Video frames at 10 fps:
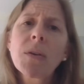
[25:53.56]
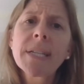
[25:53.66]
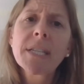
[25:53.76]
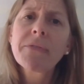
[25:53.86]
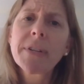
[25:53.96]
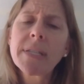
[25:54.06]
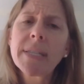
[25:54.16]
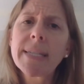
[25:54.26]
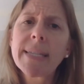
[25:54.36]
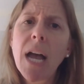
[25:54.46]
only difference
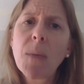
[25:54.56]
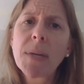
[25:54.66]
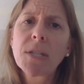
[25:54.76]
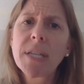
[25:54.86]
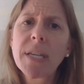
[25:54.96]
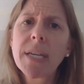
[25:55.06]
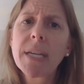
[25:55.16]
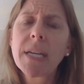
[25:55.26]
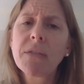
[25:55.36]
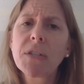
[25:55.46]
is how much the
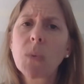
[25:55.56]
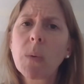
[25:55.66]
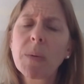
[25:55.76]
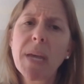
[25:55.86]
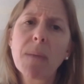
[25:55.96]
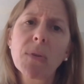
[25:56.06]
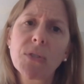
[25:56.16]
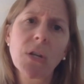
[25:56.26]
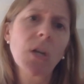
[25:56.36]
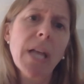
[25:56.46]
individual would be able
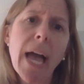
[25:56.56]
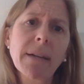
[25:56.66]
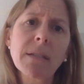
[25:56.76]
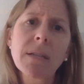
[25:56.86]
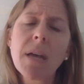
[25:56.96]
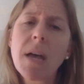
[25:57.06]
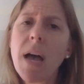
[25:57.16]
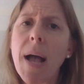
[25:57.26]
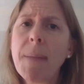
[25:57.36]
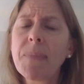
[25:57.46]
to collect.
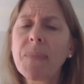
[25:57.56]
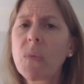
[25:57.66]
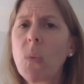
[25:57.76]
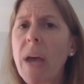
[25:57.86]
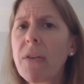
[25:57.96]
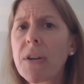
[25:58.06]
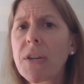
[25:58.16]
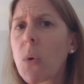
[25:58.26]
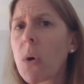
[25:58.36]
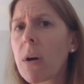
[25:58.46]
Whether
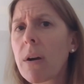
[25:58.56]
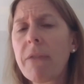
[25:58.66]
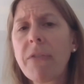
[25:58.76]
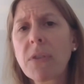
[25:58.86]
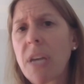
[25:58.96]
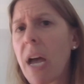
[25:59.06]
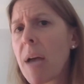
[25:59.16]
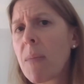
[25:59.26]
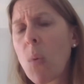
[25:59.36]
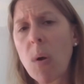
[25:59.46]
you're
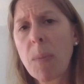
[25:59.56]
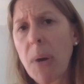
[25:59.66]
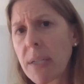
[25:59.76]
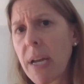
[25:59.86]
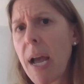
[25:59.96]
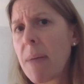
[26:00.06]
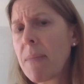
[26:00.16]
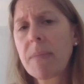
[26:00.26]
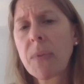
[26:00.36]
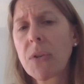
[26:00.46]
full-time or
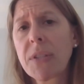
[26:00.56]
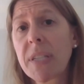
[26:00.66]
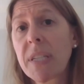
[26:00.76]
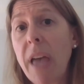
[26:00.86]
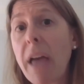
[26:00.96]
part-time, you're still